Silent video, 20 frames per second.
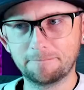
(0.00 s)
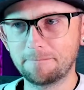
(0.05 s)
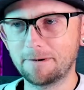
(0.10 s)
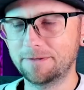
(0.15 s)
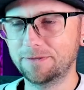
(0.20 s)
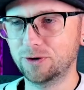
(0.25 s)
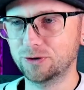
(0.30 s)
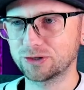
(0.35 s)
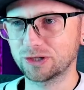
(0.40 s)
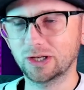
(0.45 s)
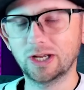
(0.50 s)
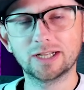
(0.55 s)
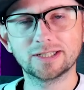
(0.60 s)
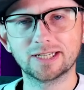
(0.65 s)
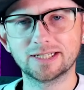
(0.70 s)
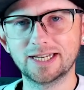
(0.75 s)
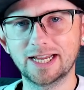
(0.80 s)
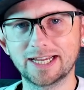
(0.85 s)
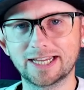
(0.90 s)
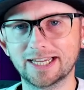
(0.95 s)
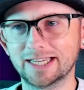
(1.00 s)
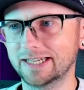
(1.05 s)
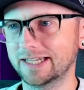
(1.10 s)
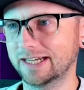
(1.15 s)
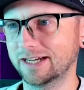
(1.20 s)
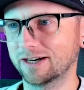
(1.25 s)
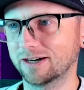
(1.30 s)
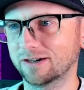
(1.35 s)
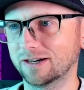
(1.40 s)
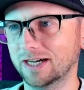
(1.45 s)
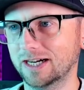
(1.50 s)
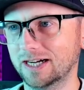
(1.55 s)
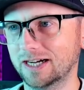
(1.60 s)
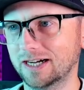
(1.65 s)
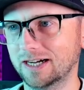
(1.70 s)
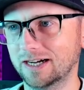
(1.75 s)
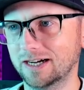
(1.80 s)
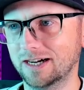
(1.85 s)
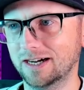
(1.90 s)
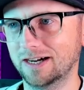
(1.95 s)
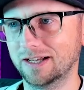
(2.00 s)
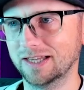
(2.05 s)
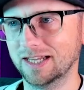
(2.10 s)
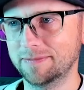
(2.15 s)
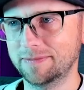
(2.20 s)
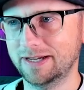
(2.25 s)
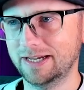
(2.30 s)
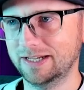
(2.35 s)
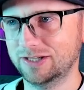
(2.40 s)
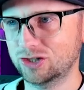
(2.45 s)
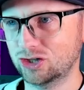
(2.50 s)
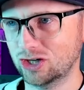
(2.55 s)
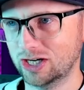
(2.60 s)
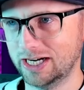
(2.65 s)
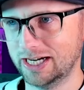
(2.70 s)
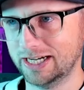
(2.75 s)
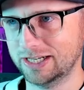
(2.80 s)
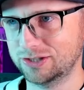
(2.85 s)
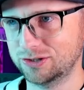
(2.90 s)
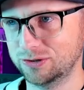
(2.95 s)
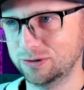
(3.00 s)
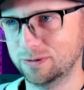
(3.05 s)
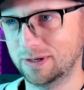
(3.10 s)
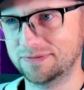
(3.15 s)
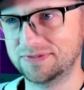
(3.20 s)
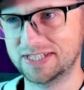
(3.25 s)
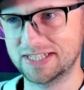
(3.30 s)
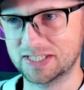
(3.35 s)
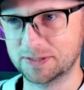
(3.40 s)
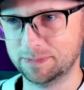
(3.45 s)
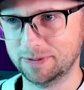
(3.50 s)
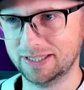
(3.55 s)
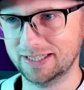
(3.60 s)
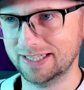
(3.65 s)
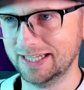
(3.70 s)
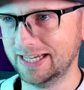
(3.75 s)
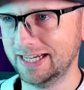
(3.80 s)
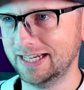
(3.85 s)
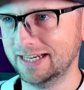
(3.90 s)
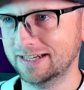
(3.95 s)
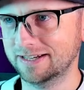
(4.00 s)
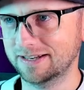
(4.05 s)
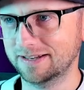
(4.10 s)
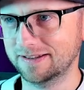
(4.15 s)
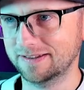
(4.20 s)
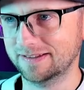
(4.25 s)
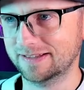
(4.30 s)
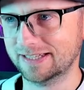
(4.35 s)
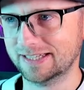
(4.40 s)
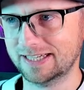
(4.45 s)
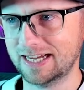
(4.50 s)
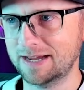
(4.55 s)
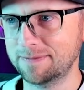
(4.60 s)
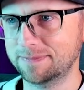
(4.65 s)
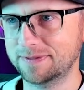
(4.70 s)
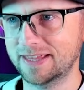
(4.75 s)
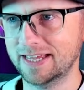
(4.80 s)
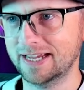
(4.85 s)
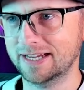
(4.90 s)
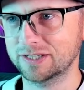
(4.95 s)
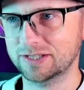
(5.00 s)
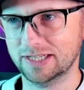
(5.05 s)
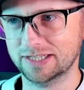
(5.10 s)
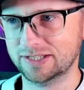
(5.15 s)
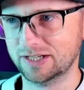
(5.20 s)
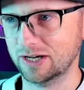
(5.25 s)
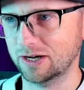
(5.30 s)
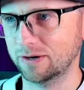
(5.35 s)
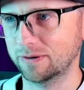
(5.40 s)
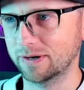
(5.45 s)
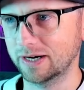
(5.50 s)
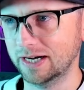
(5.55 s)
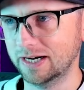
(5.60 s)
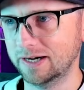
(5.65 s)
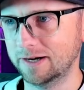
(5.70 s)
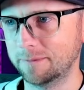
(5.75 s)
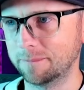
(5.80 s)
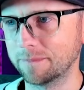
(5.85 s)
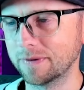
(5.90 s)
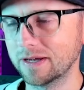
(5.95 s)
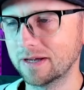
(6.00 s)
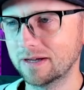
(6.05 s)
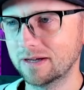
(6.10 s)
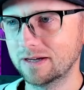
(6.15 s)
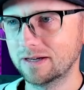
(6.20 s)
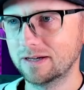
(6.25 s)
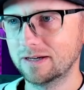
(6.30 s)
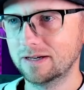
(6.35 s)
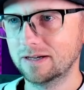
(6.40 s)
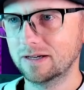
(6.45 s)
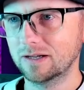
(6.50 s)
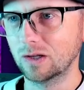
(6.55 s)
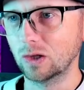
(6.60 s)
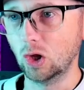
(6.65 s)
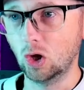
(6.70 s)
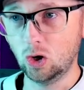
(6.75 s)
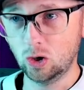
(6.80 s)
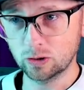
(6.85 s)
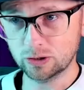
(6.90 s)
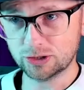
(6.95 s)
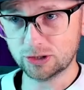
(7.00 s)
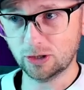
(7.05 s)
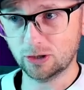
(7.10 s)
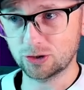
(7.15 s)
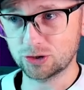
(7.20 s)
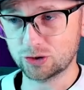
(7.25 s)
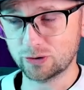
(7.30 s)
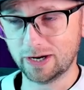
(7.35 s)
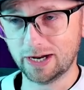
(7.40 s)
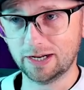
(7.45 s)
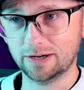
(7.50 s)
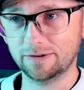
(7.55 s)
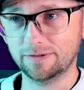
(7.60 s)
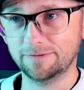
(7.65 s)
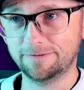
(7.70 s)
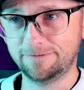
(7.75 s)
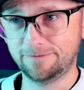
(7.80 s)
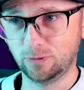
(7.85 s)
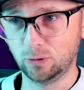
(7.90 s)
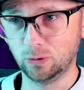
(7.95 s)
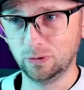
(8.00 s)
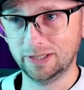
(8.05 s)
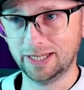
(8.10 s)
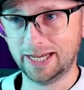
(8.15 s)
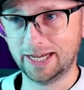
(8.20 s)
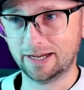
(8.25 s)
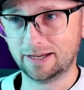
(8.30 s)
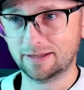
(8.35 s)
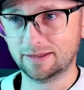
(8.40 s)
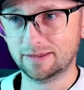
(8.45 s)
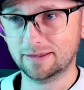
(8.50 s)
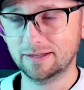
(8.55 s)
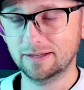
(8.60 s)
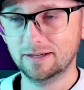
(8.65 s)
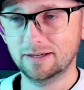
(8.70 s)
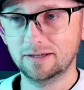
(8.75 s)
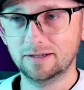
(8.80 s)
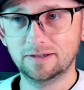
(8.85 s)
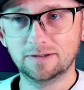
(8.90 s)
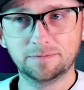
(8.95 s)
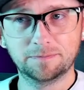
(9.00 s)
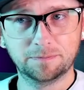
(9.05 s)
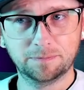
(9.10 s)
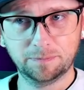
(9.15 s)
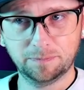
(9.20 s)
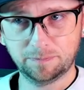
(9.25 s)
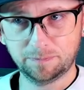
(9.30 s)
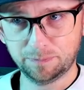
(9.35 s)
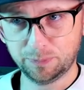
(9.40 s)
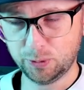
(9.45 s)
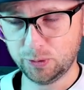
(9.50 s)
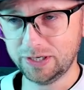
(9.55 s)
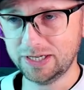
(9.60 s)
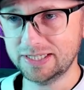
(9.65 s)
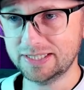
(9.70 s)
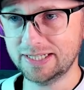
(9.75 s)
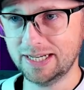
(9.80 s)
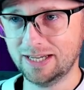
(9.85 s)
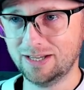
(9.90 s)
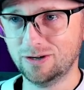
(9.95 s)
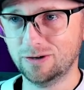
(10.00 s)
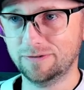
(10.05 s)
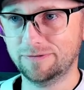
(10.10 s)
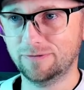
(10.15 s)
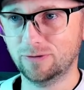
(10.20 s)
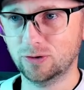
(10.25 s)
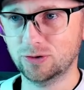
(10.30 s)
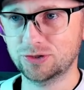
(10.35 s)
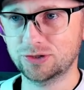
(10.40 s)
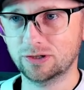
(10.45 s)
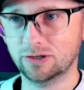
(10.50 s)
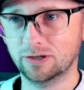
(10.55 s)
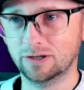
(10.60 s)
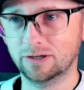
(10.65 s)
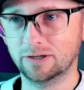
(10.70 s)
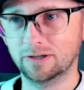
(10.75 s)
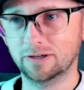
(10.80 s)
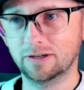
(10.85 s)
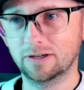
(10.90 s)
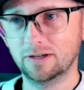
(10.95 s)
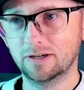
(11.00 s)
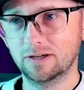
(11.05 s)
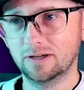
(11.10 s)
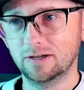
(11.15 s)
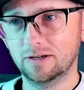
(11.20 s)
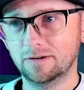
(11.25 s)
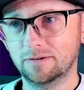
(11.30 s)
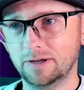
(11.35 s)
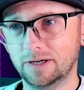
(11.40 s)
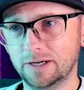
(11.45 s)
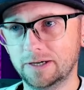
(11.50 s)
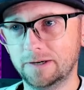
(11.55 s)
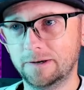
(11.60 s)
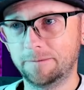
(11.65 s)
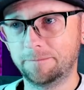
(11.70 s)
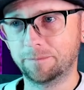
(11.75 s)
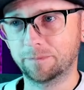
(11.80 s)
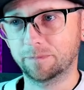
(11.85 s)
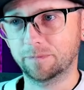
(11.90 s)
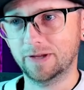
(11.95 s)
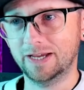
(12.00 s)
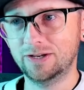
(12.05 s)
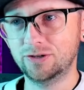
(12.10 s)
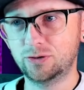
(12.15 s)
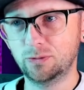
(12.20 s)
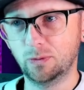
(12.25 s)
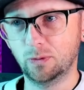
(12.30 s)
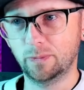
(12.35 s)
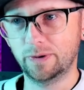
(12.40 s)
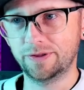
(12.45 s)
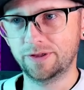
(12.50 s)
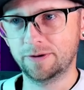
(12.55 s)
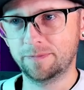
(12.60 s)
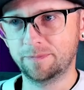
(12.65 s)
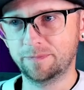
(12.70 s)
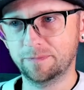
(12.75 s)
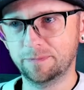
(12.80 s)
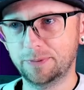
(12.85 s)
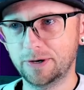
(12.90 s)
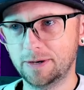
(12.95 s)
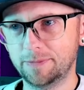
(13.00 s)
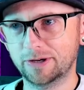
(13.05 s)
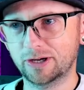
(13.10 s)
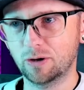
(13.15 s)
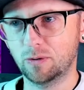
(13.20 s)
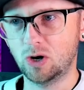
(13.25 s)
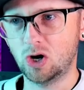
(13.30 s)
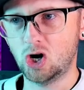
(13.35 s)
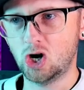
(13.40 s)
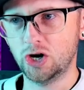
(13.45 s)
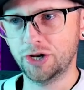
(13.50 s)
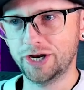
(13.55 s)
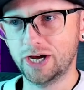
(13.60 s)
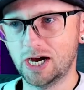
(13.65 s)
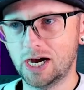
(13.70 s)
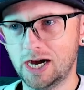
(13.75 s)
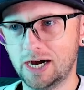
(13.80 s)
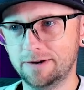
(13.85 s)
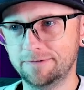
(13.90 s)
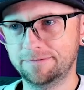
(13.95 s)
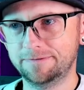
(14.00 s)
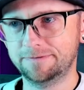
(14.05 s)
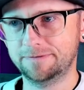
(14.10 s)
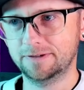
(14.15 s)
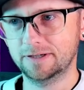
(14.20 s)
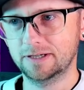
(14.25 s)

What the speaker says: There's a lot to take in here. Let me try to, I see split lane type things. Let's go. Long start straight, full length, pretty standard first turn, into a rhythm, probably go on, off,